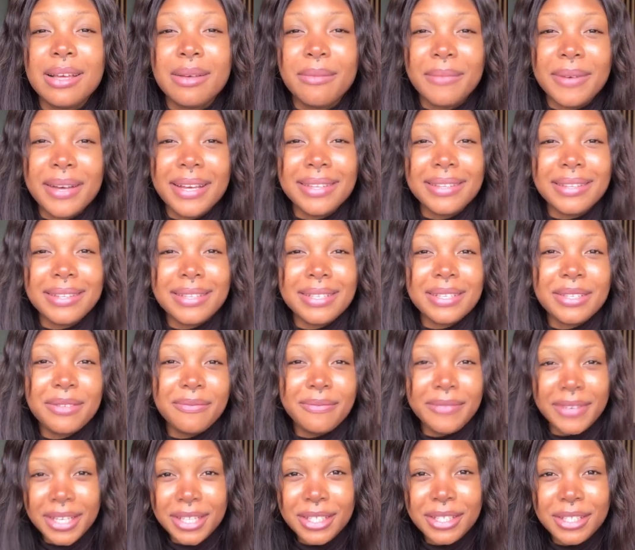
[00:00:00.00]
by this
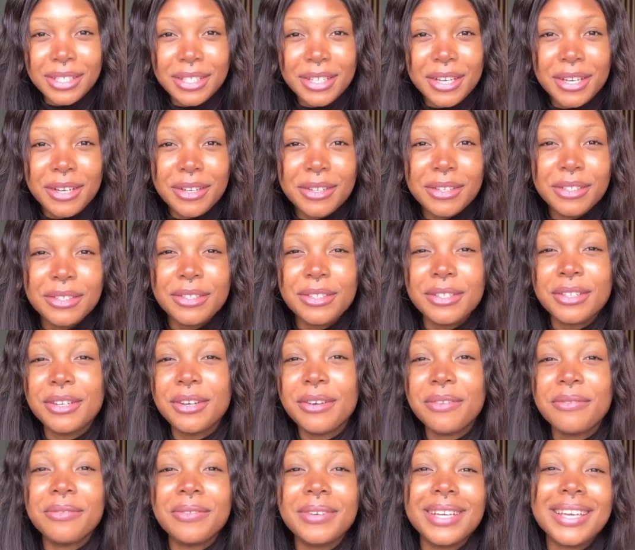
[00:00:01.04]
video, do
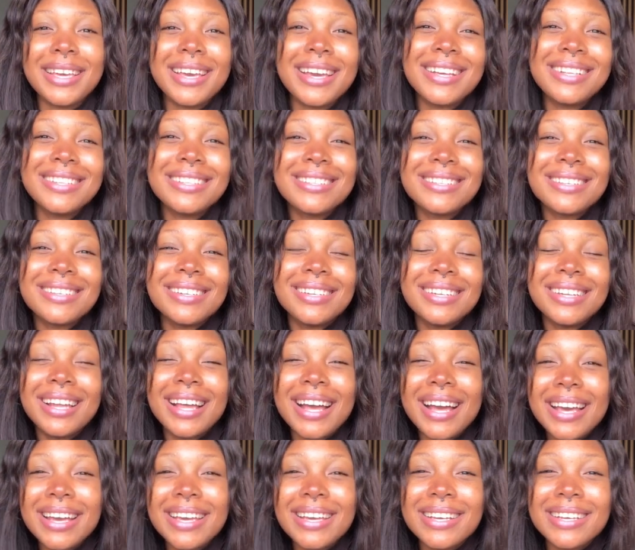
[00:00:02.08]
not forget to
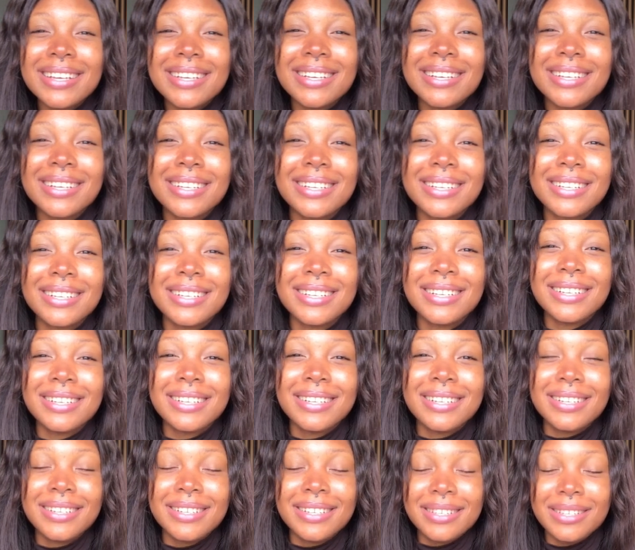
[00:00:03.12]
like.
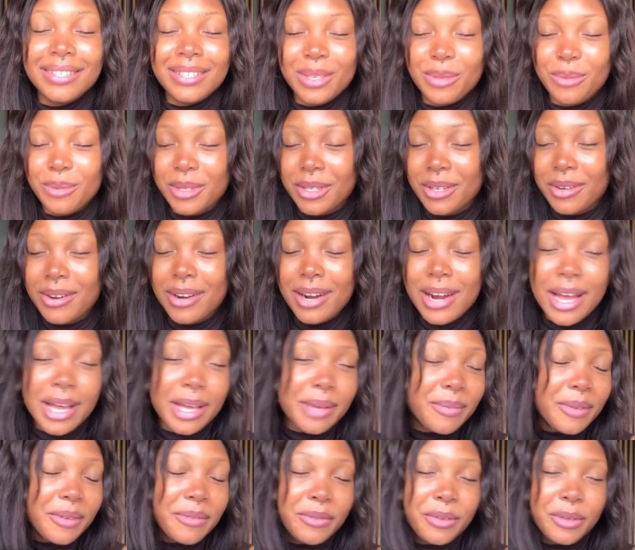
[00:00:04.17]

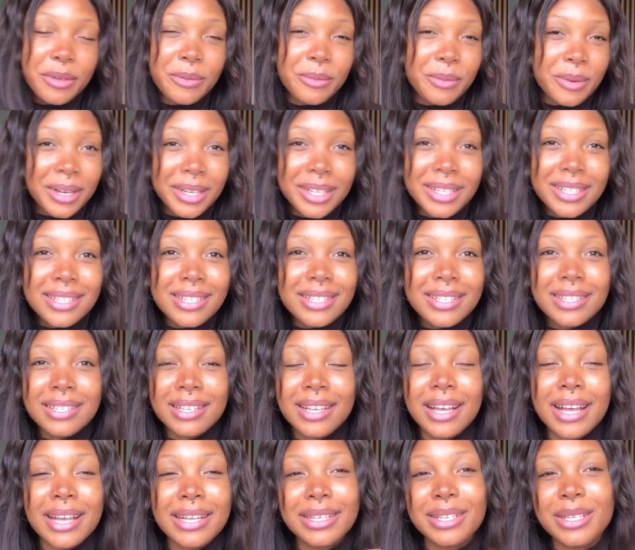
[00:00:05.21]
Subscribe if you want.
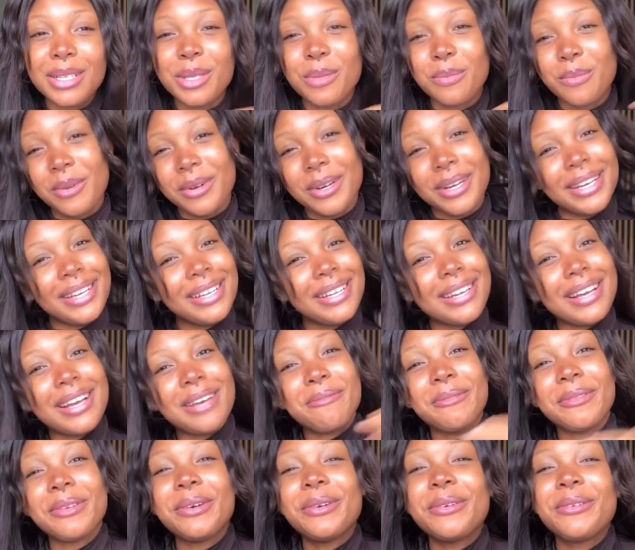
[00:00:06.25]
At this point,
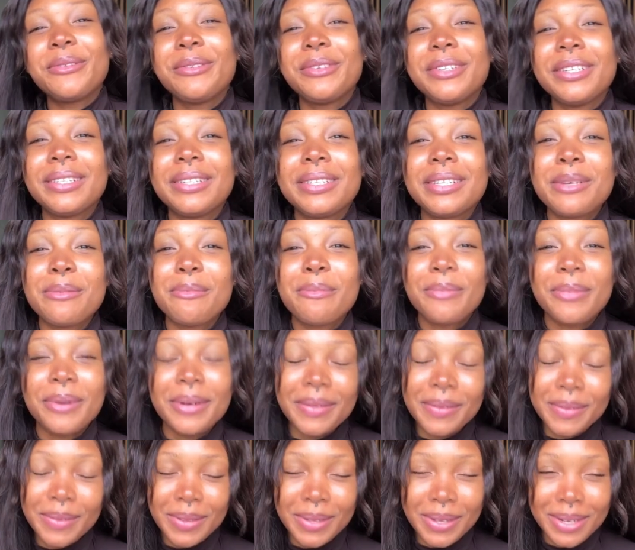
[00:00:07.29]
I'm not really
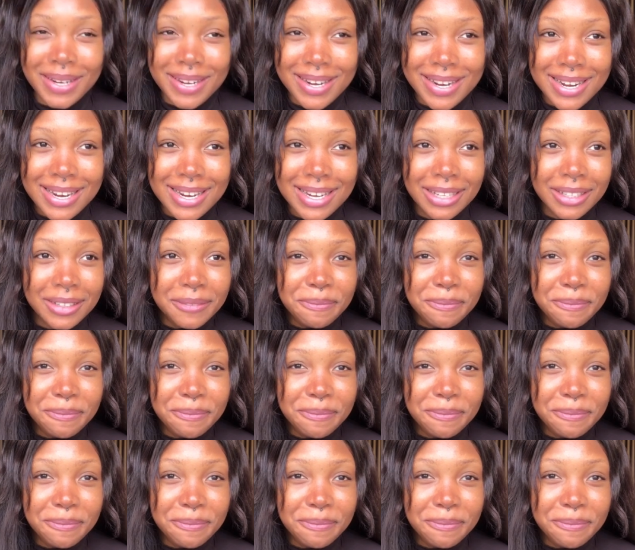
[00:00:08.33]
bothered.